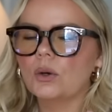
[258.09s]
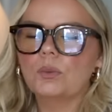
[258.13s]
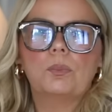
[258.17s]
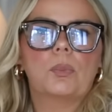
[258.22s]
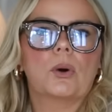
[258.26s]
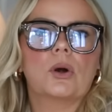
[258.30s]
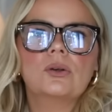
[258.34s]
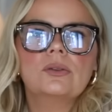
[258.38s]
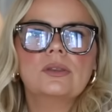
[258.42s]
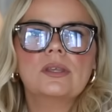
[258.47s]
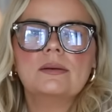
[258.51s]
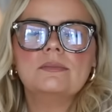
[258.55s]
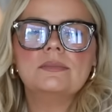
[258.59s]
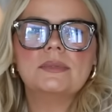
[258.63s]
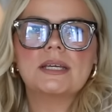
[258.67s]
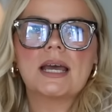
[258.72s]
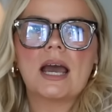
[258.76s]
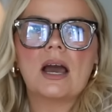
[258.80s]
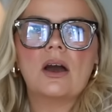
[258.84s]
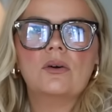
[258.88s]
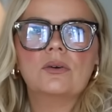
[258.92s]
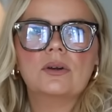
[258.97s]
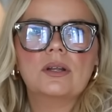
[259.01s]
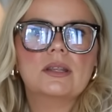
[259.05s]
burn them
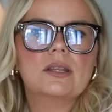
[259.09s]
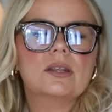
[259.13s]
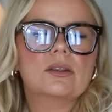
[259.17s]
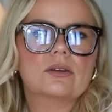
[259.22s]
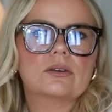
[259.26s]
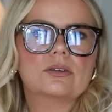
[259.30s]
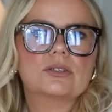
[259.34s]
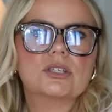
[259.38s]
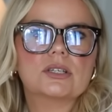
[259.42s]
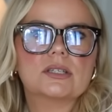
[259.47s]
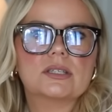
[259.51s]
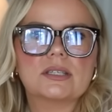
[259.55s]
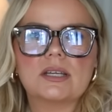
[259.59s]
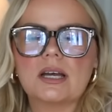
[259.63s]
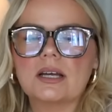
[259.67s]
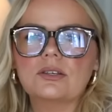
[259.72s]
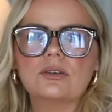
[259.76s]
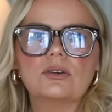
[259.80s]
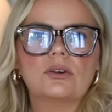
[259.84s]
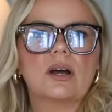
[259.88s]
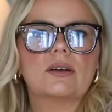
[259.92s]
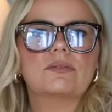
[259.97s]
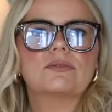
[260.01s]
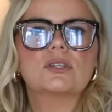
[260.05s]
down and then they're just done.
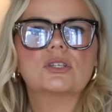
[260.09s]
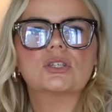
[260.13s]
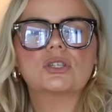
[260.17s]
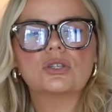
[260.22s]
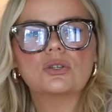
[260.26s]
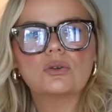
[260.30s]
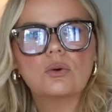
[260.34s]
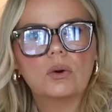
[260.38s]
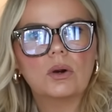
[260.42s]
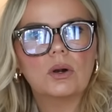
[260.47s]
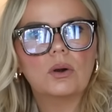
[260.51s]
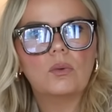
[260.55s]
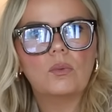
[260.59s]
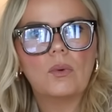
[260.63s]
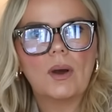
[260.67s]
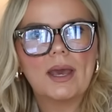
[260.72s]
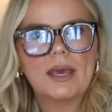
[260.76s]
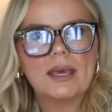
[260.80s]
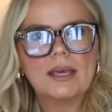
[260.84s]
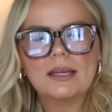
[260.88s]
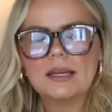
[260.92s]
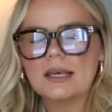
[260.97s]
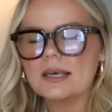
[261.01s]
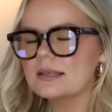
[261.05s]
You don't have to store
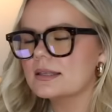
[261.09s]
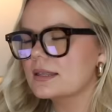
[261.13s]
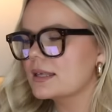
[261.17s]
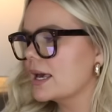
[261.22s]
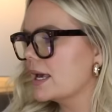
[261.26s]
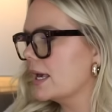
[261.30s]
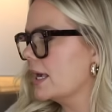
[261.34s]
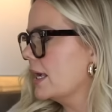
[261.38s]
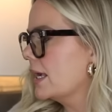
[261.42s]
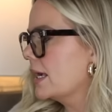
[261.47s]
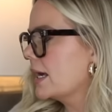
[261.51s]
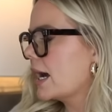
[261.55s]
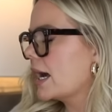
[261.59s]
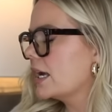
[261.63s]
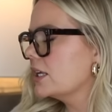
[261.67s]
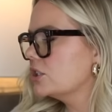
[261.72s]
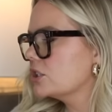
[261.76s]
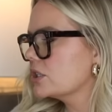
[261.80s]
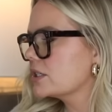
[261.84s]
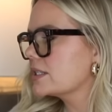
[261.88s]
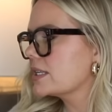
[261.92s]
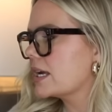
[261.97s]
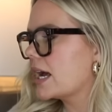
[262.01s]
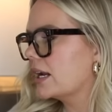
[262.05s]
away anything. I
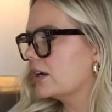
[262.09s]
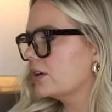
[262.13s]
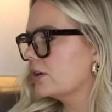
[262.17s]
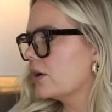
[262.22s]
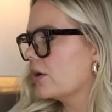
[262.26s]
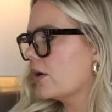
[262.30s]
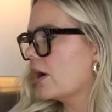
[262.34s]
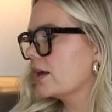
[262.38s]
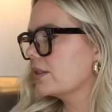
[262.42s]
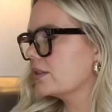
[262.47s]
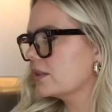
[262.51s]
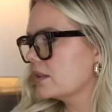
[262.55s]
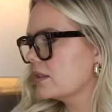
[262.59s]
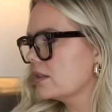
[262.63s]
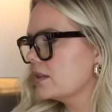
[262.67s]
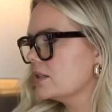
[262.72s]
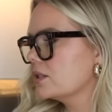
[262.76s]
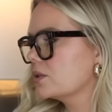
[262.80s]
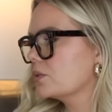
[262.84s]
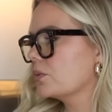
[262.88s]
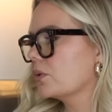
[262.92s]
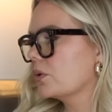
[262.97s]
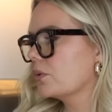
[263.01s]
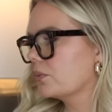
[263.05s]
don't know. I thought
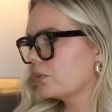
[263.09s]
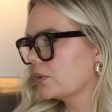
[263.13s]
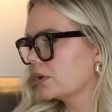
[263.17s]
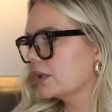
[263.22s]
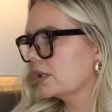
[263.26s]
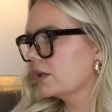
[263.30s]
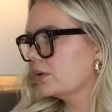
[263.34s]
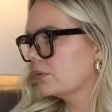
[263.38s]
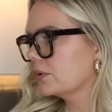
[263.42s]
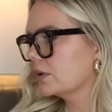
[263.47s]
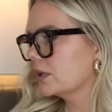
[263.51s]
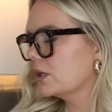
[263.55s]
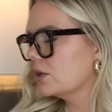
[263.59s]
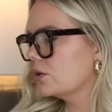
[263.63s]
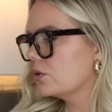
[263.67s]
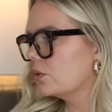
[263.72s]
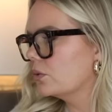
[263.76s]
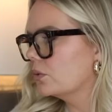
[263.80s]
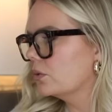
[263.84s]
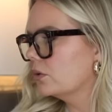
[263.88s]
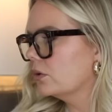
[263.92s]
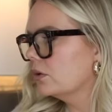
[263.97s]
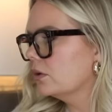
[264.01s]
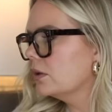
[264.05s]
these were really, really
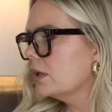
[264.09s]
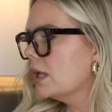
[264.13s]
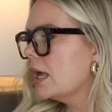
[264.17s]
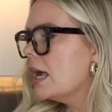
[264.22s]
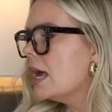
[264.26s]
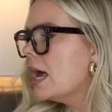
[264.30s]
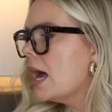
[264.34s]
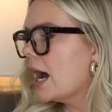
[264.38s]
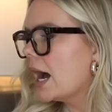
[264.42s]
cool.